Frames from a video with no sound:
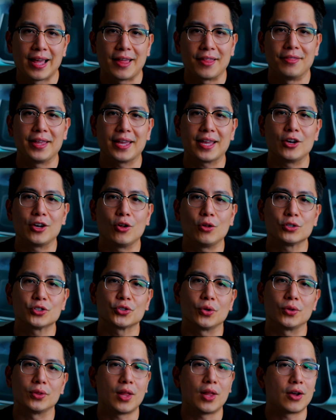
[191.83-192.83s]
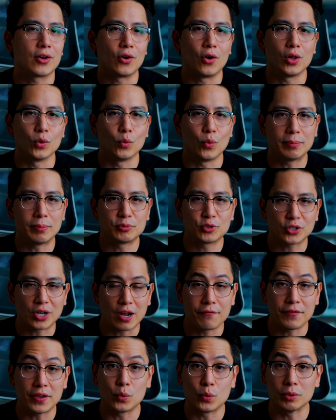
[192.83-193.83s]
They can also log all web
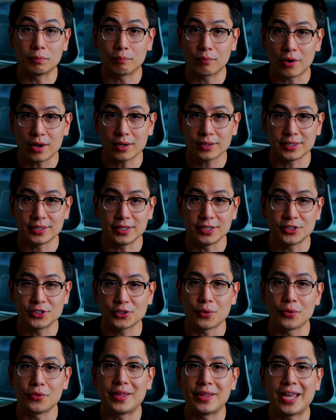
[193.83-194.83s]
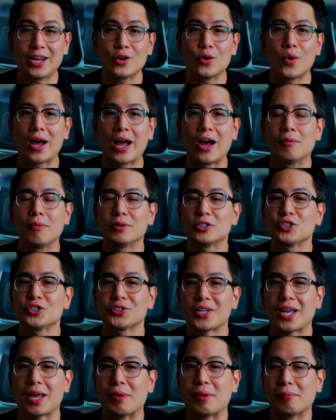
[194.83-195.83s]
traffic with proxies so they know how much
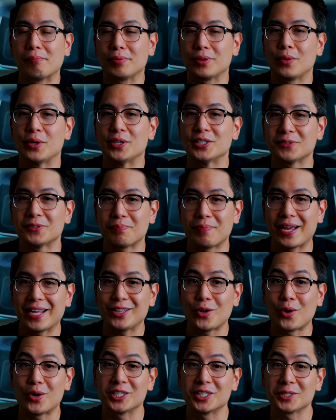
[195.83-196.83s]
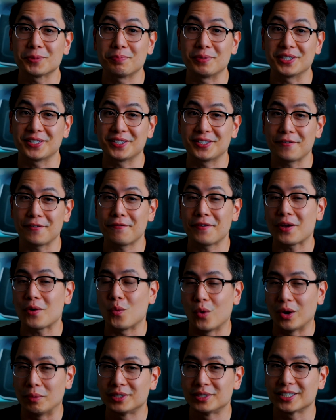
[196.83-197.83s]
time employees spend on a specific
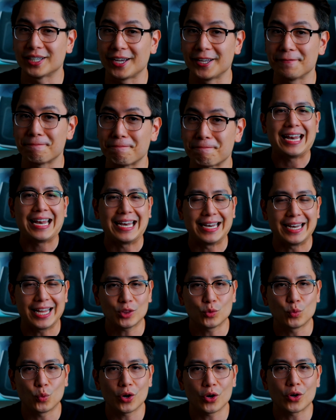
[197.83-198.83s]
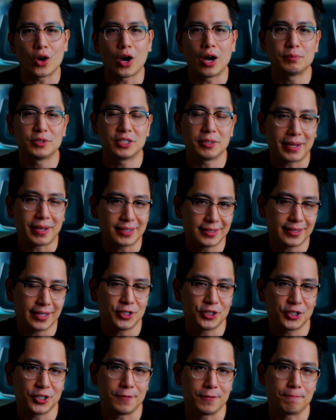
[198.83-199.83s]
website. Network
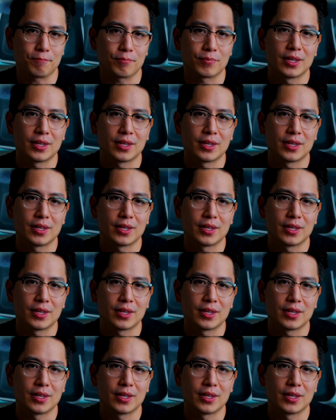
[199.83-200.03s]
Optimization